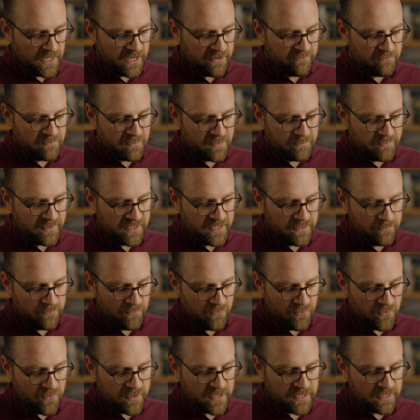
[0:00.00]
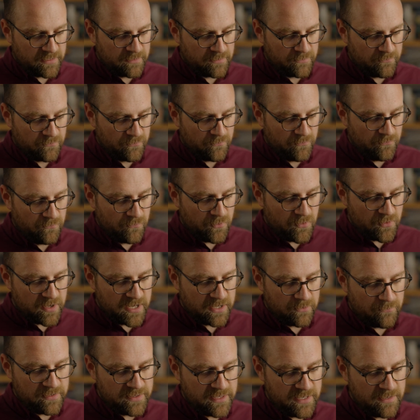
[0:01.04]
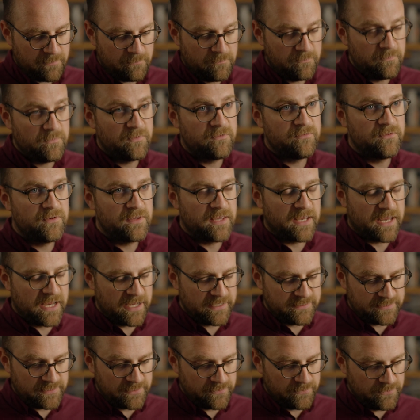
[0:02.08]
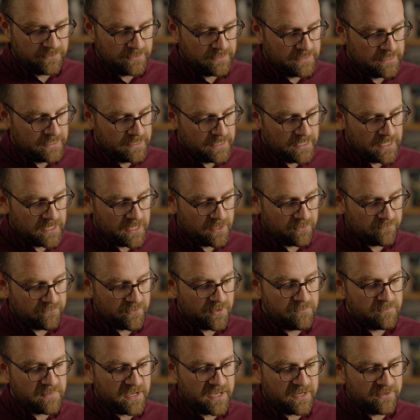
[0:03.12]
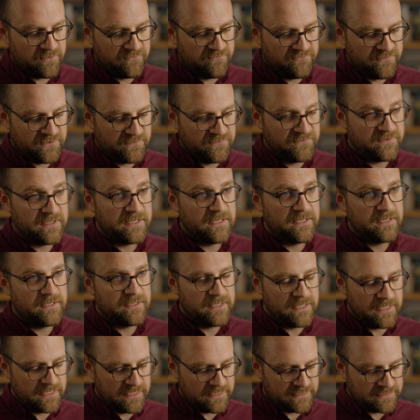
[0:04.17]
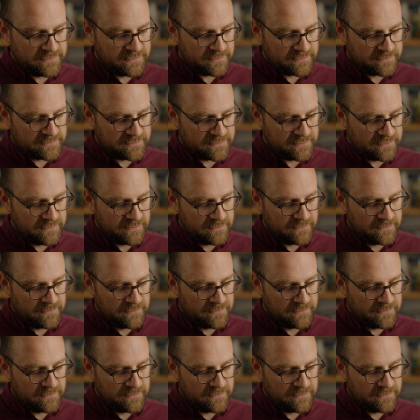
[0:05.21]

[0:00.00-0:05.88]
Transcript: I remember him walking with him through the ghetto, a grown man of 50, nearly 60.